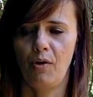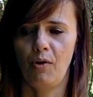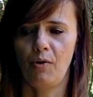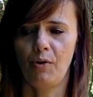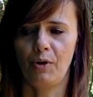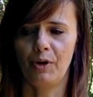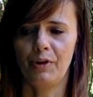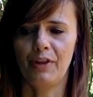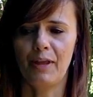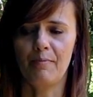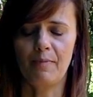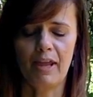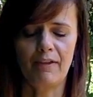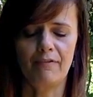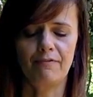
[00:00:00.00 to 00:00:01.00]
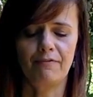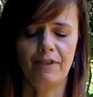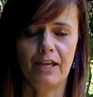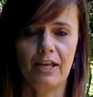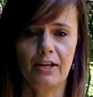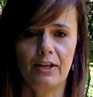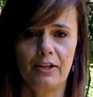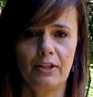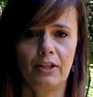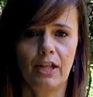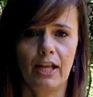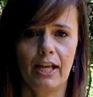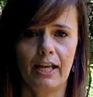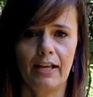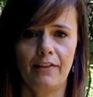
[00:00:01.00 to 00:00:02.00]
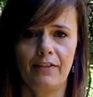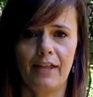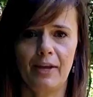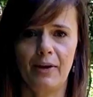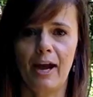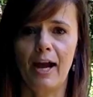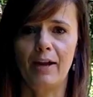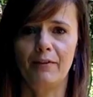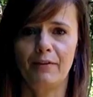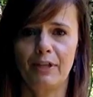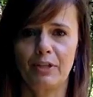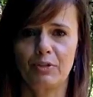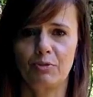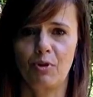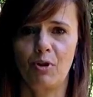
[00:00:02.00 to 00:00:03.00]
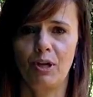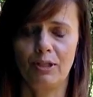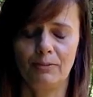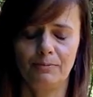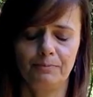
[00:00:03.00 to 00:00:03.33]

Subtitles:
Or they may feel like they're out of control.